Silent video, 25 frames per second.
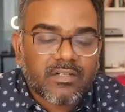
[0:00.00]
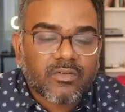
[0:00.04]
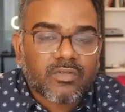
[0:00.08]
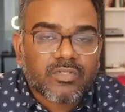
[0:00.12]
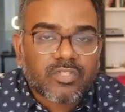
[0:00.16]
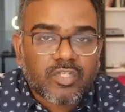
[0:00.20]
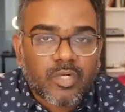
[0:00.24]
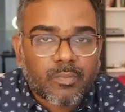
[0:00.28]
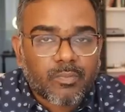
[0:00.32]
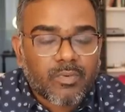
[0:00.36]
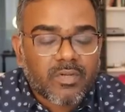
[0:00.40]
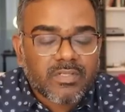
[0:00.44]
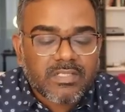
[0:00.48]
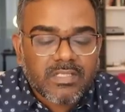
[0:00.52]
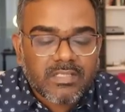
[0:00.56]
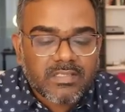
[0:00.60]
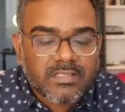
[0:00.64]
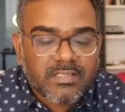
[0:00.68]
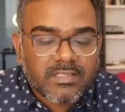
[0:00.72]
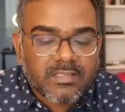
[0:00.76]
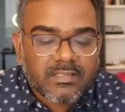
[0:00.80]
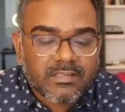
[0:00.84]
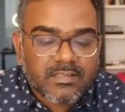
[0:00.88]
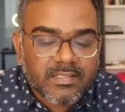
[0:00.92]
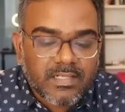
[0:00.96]
Now, stop loss I
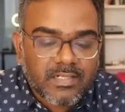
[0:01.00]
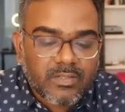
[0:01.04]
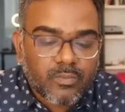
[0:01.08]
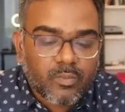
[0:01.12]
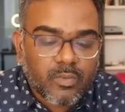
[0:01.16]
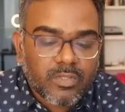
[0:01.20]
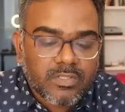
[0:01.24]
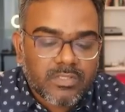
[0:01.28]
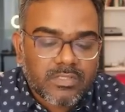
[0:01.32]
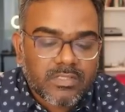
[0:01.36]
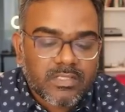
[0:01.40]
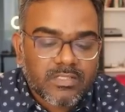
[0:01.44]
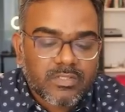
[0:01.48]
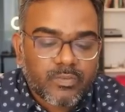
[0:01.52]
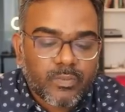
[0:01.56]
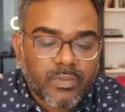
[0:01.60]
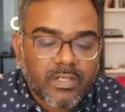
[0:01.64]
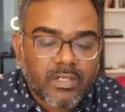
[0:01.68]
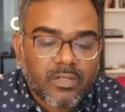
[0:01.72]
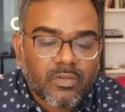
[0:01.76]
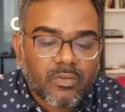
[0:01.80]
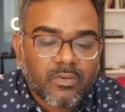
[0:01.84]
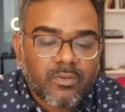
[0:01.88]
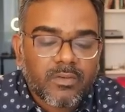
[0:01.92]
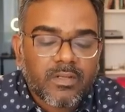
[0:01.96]
set was this
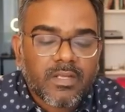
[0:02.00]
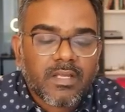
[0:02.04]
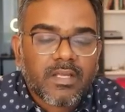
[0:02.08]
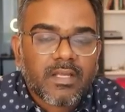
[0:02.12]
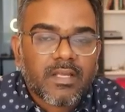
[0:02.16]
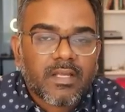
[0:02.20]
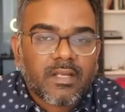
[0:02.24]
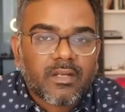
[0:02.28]
swing low.